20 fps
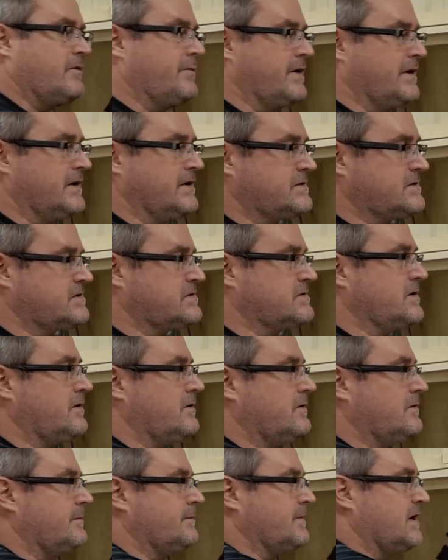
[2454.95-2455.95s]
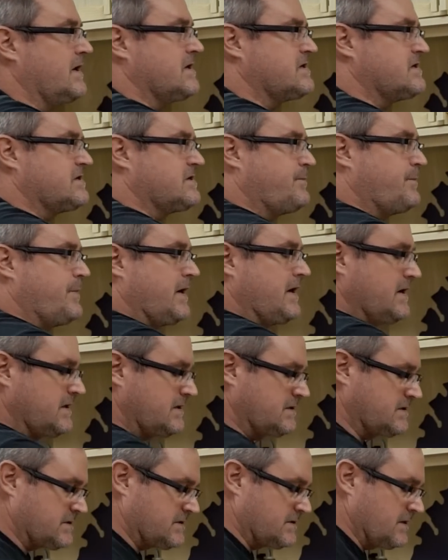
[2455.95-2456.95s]
bits, so I'm going to
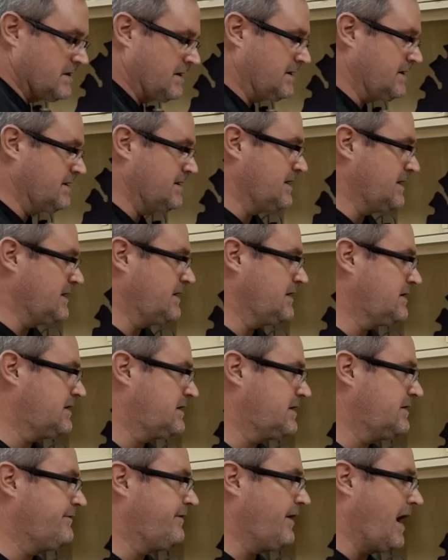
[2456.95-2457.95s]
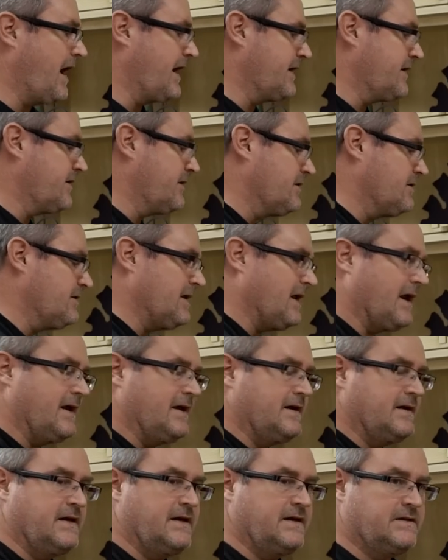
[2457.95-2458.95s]
space the divider that
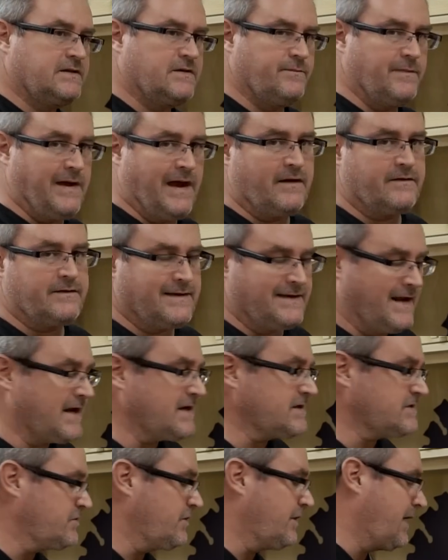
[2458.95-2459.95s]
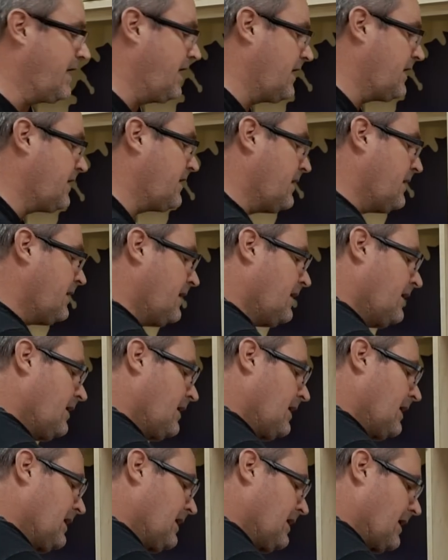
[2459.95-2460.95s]
I need to mount the next one on
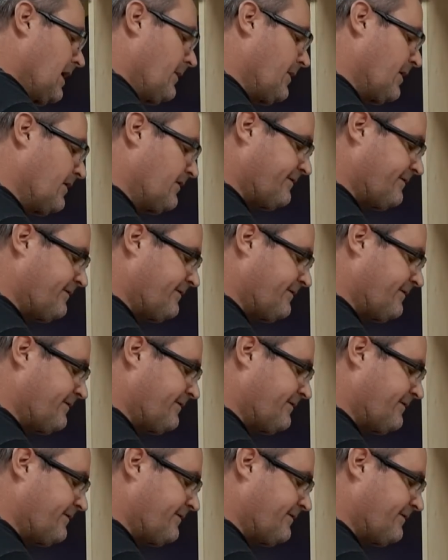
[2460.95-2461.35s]
about